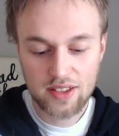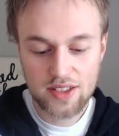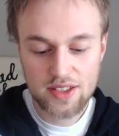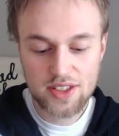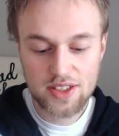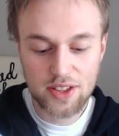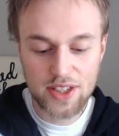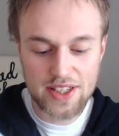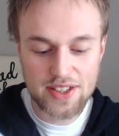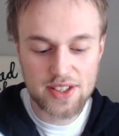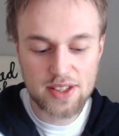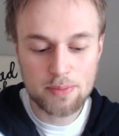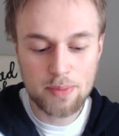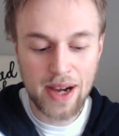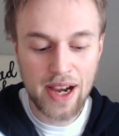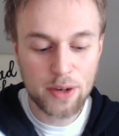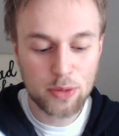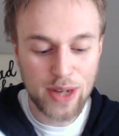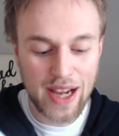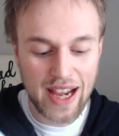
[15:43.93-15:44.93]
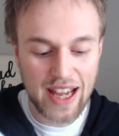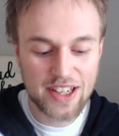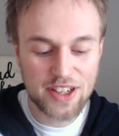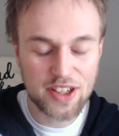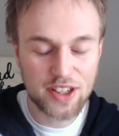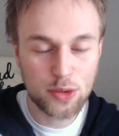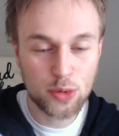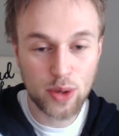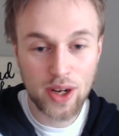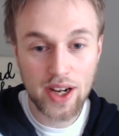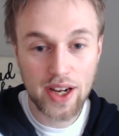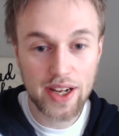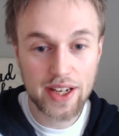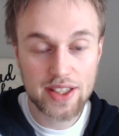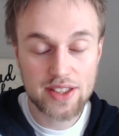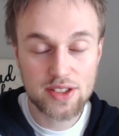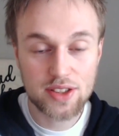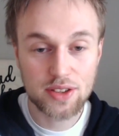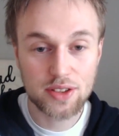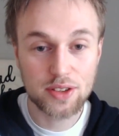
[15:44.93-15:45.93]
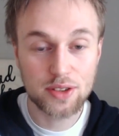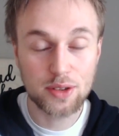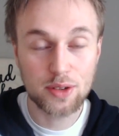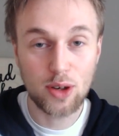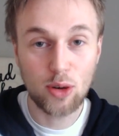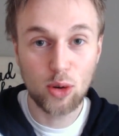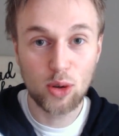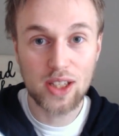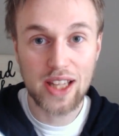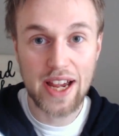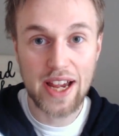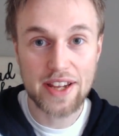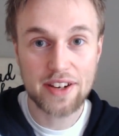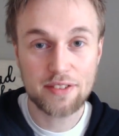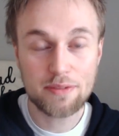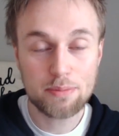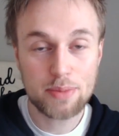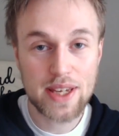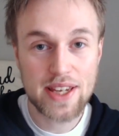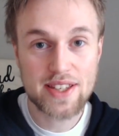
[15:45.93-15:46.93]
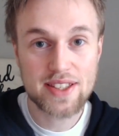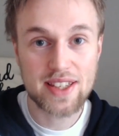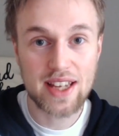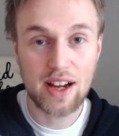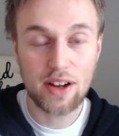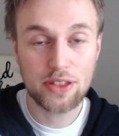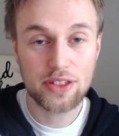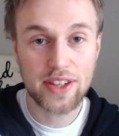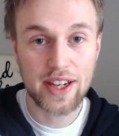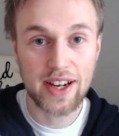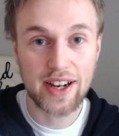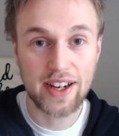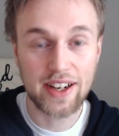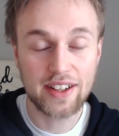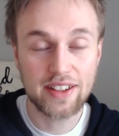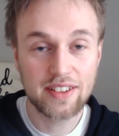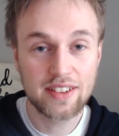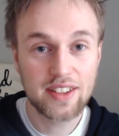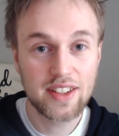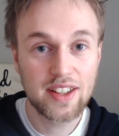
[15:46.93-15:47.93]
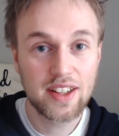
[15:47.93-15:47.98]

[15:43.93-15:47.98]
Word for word: So, this is my rallying cry to all INFPs out there.